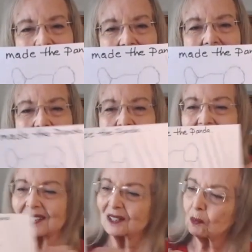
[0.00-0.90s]
And
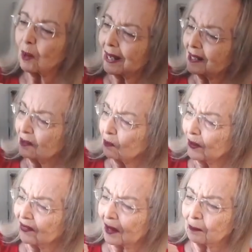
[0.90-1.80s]
it's is one
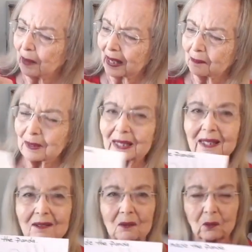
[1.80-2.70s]
with a
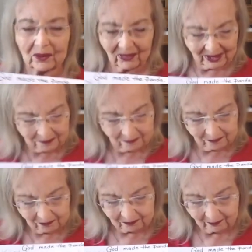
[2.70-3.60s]
baby with it.
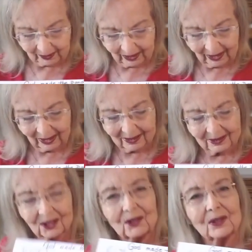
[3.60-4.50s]

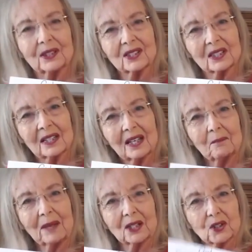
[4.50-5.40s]
And you can
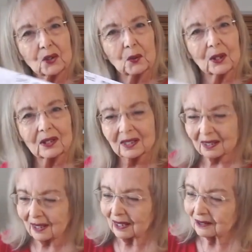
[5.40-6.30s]
make sure to
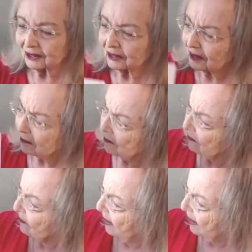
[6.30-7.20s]
color
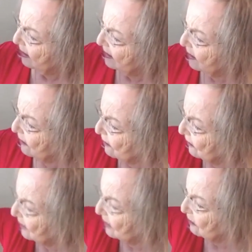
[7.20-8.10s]
their
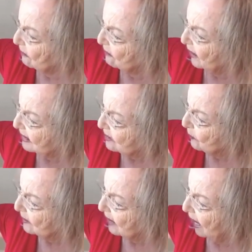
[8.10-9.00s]
little face
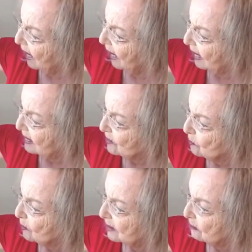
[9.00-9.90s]
with the eyes
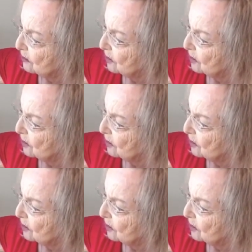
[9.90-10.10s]
with,